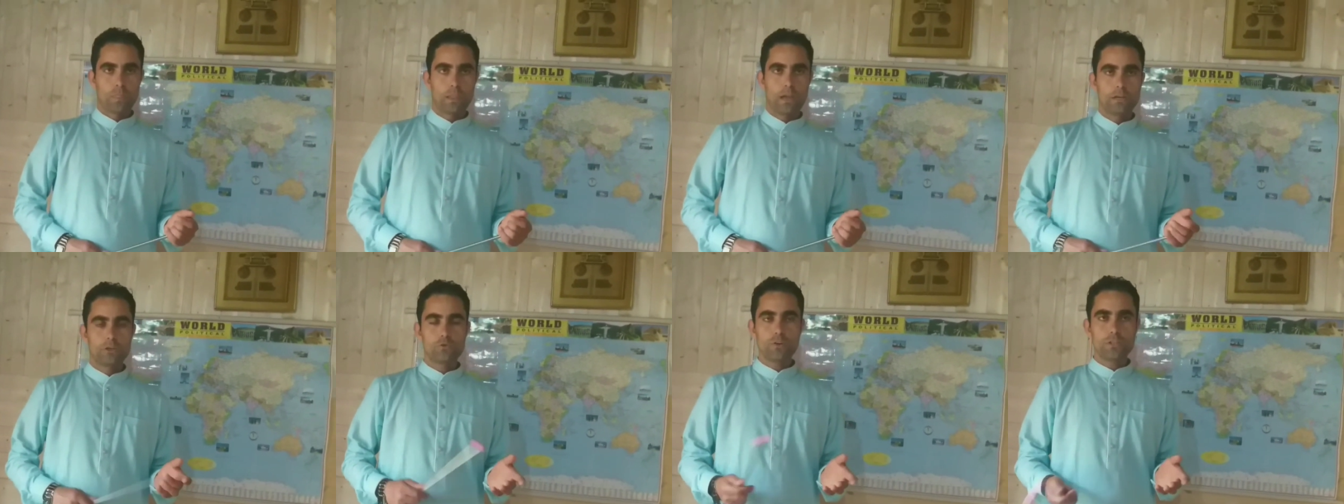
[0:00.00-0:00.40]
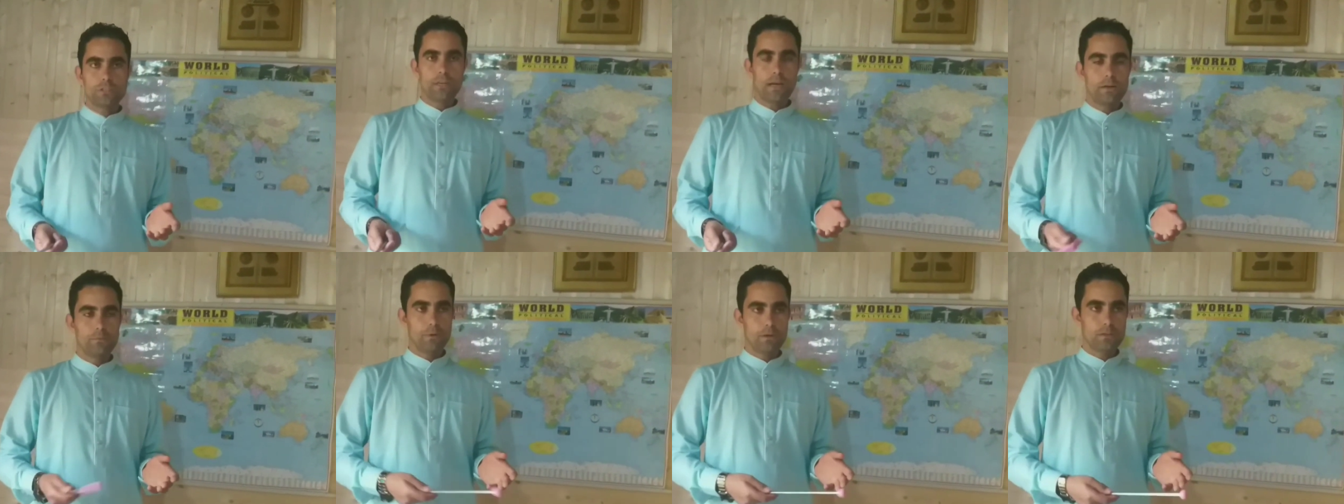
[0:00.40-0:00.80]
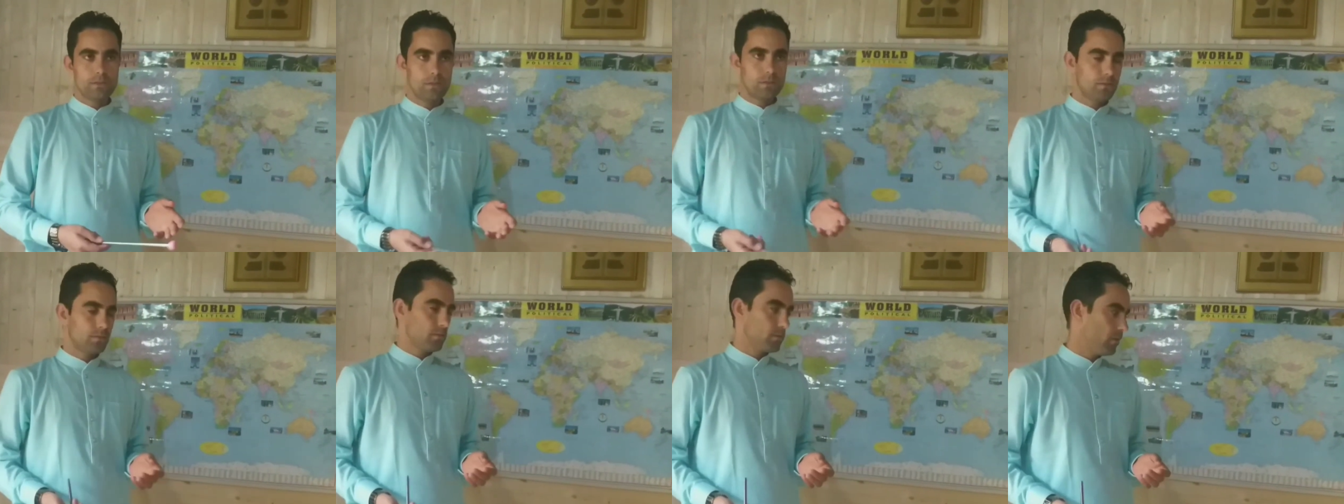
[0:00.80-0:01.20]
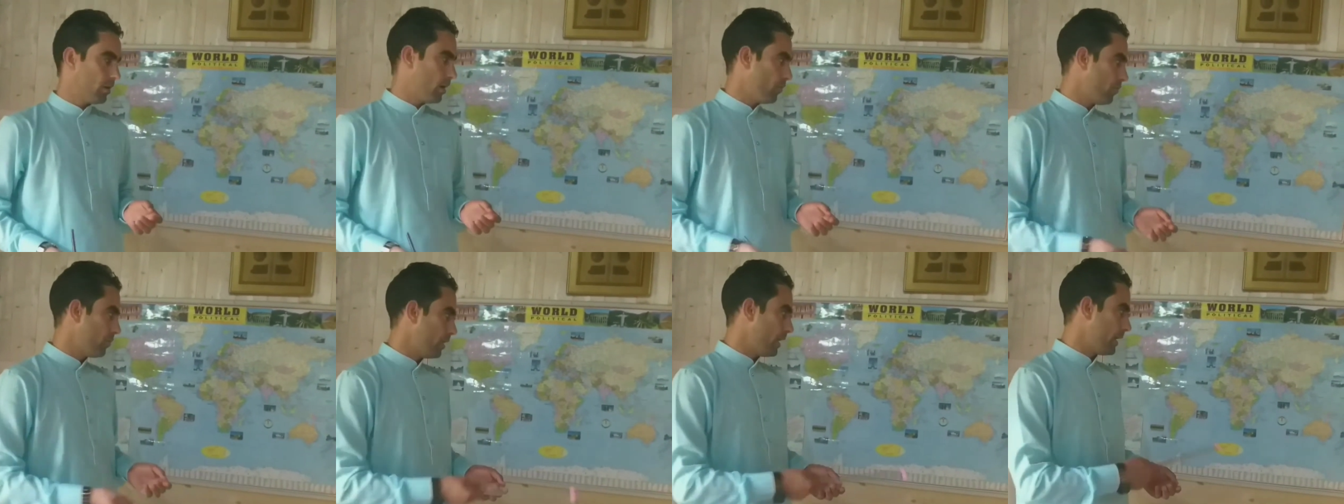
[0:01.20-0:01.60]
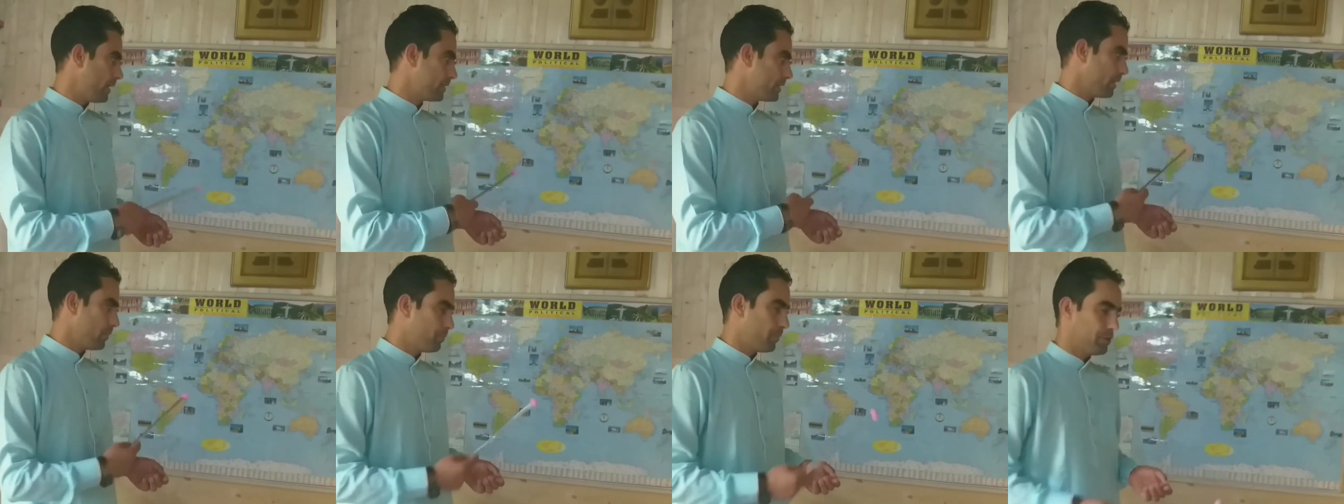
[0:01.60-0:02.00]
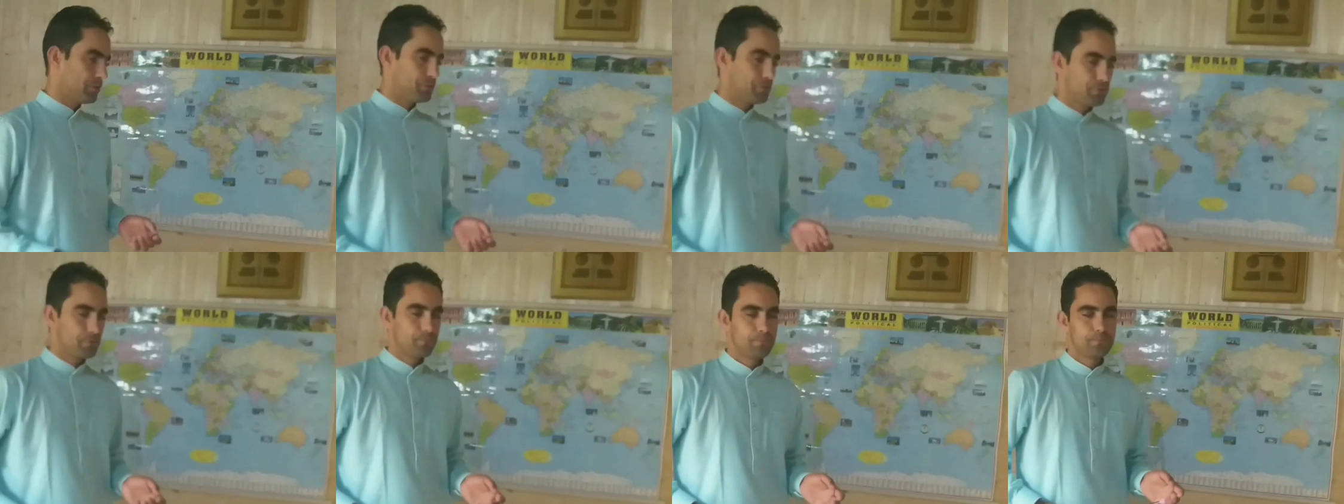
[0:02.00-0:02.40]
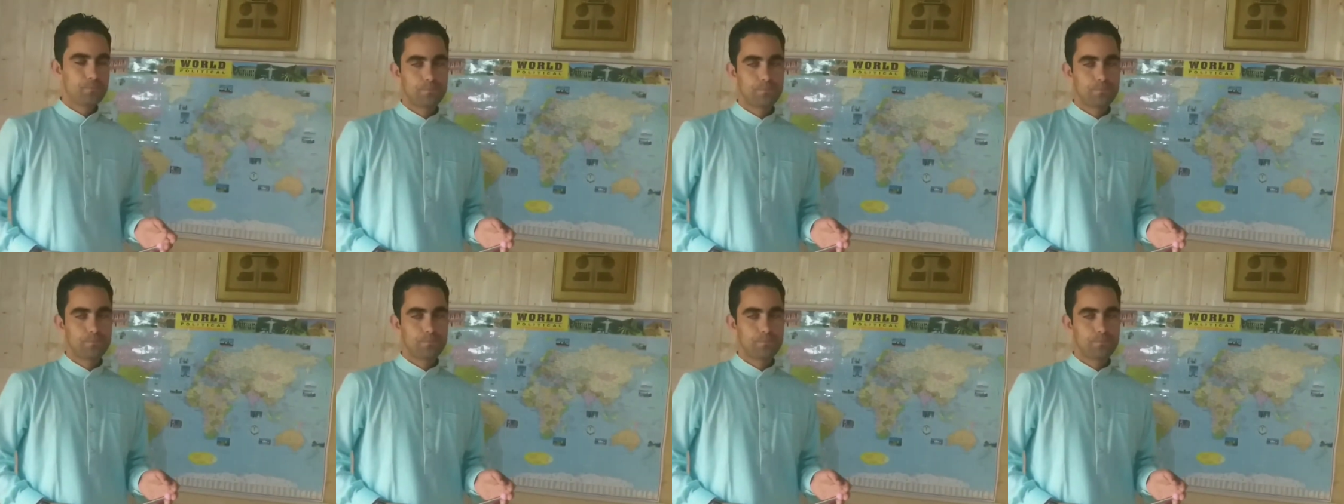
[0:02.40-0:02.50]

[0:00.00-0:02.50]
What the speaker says: and 29% of land surface.